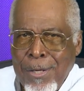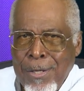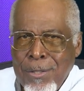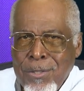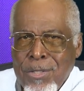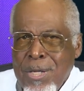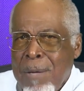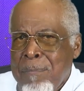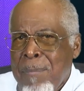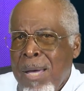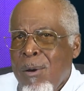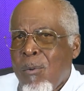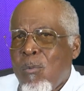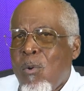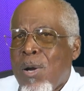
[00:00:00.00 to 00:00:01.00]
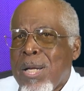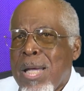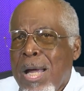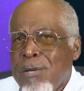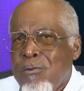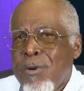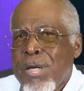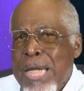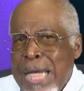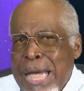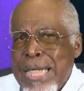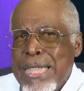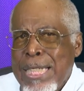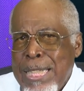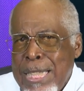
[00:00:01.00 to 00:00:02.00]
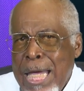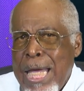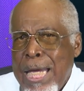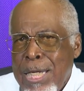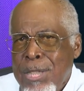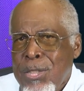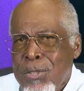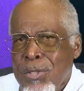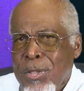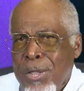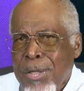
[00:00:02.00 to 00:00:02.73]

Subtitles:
some 180 days